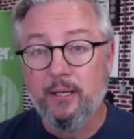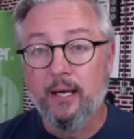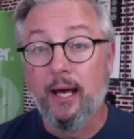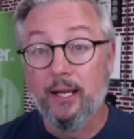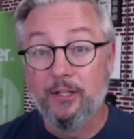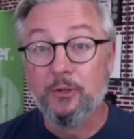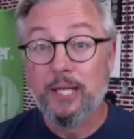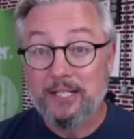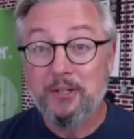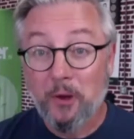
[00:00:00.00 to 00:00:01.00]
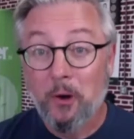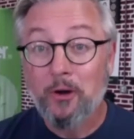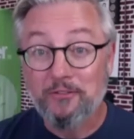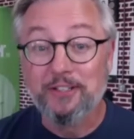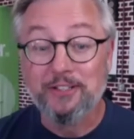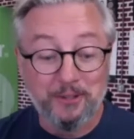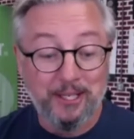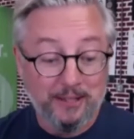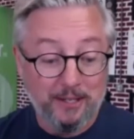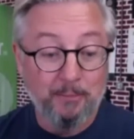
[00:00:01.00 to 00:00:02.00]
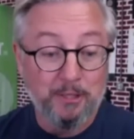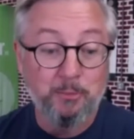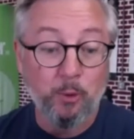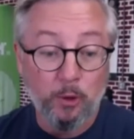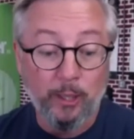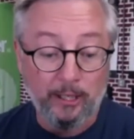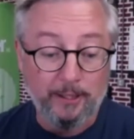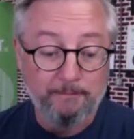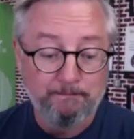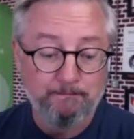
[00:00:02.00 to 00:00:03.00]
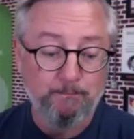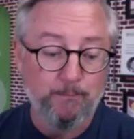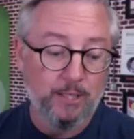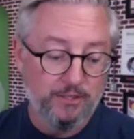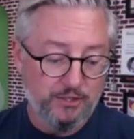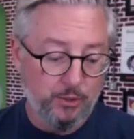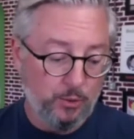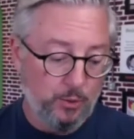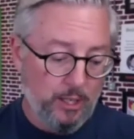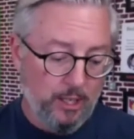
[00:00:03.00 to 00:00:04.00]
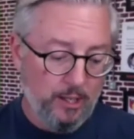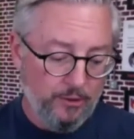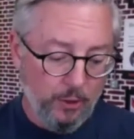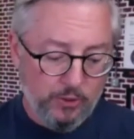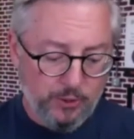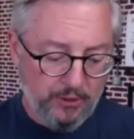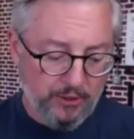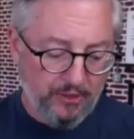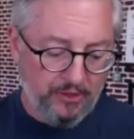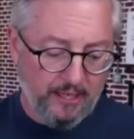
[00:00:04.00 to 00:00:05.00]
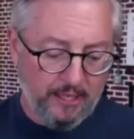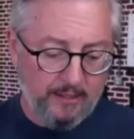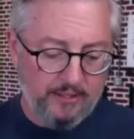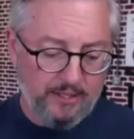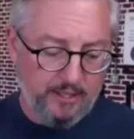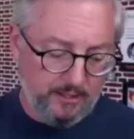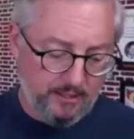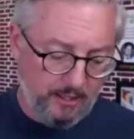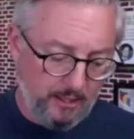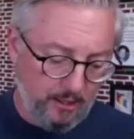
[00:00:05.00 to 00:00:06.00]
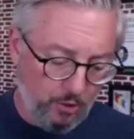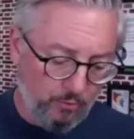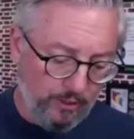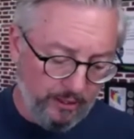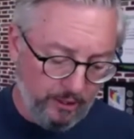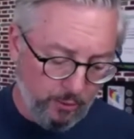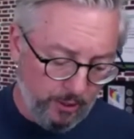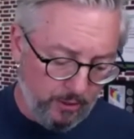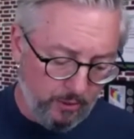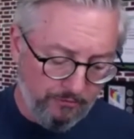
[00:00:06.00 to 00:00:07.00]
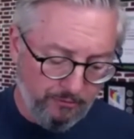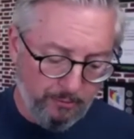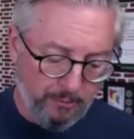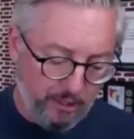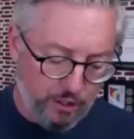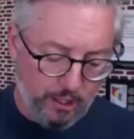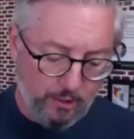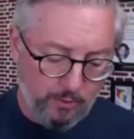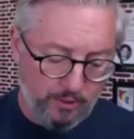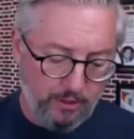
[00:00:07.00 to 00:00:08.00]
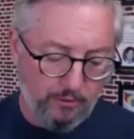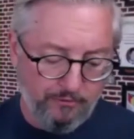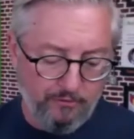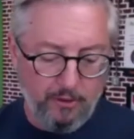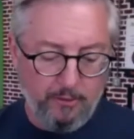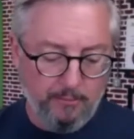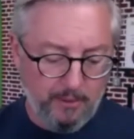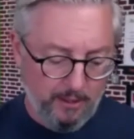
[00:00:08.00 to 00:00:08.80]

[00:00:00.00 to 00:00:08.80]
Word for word: Uh, you'll get to the heart of it. You'll get there much more quickly. So, those are the things that uh, are really critical for me to share with you from